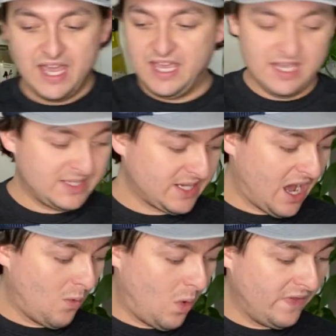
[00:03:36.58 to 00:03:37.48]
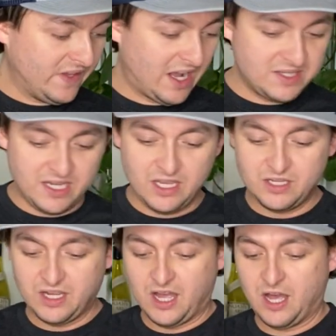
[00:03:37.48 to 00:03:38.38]
is one that I
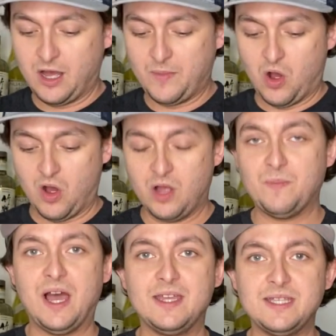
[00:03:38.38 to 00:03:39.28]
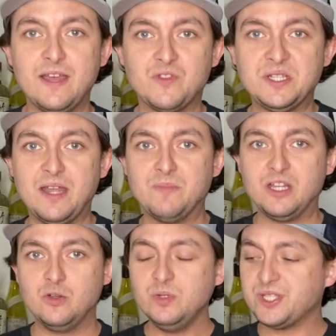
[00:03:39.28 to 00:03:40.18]
did on my Day of the Dead
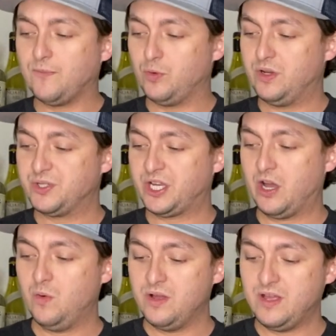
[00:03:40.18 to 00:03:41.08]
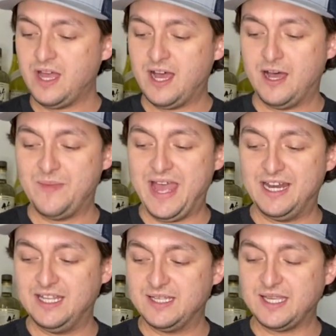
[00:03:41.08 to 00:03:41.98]
menu several years ago.
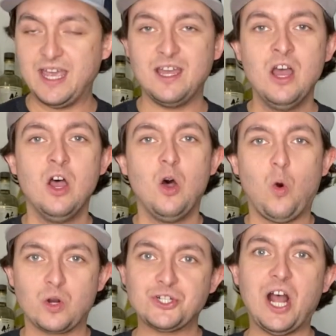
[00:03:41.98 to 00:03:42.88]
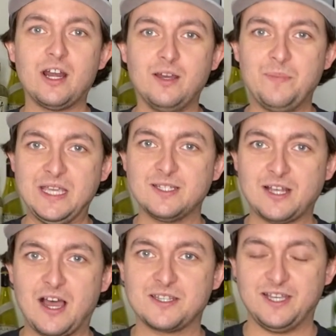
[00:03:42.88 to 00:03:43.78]
And it is a horchata-based
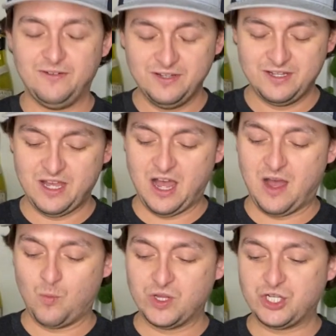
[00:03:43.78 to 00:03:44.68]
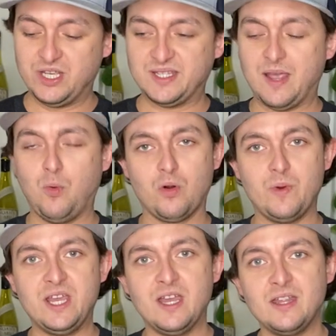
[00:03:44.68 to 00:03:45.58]
cocktail, which is a Puerto
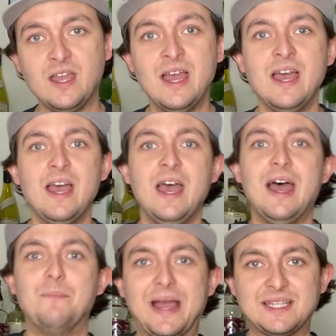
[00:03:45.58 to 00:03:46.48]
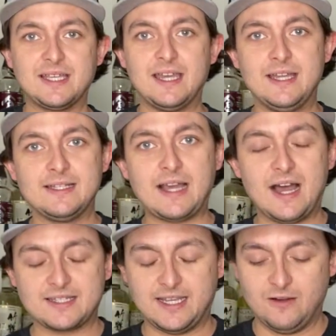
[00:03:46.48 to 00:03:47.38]
Rican and Mexican
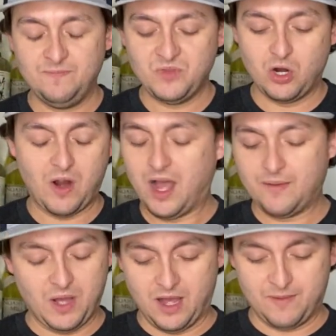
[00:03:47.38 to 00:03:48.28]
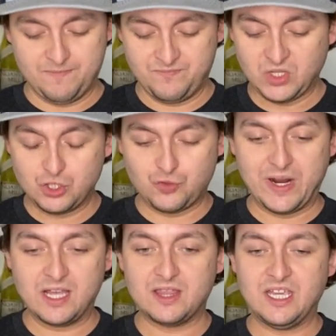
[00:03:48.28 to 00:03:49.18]
cocktail, or a
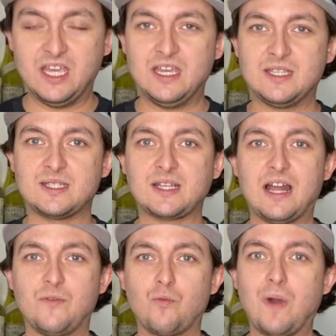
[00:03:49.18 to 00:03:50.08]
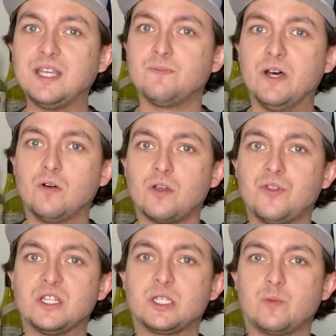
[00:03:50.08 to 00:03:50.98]
drink that is kind of a rice milk
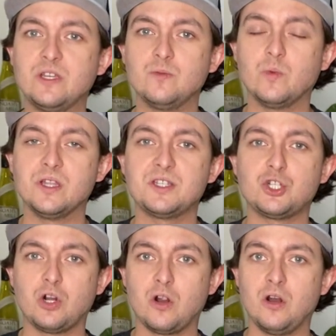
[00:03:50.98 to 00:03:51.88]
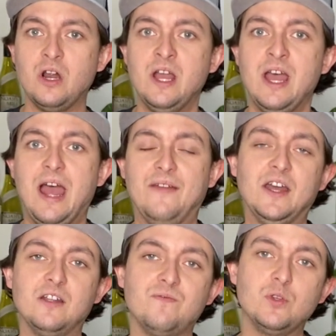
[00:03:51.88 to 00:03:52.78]
that's sweetened with sugar and
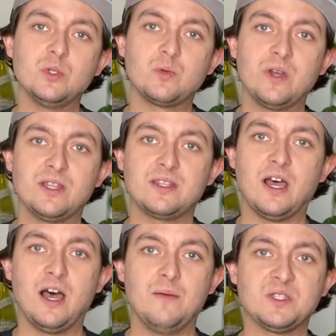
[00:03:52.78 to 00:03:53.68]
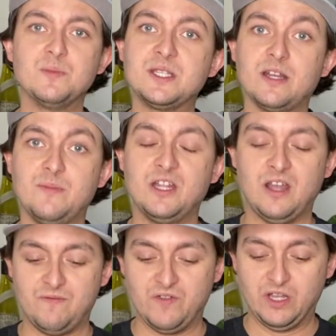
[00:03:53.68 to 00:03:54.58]
then infused with some cinnamon
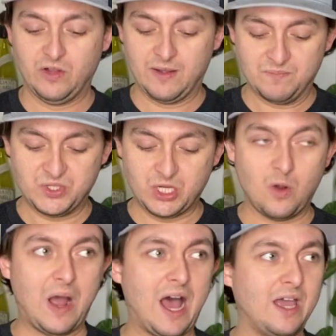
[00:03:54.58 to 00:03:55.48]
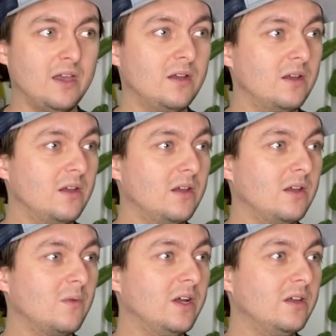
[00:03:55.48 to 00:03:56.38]
and vanilla. So
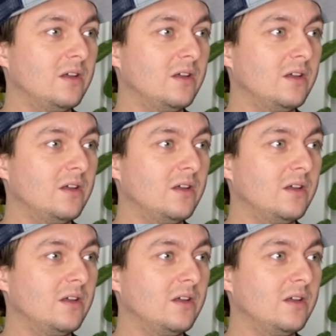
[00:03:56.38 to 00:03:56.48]
what?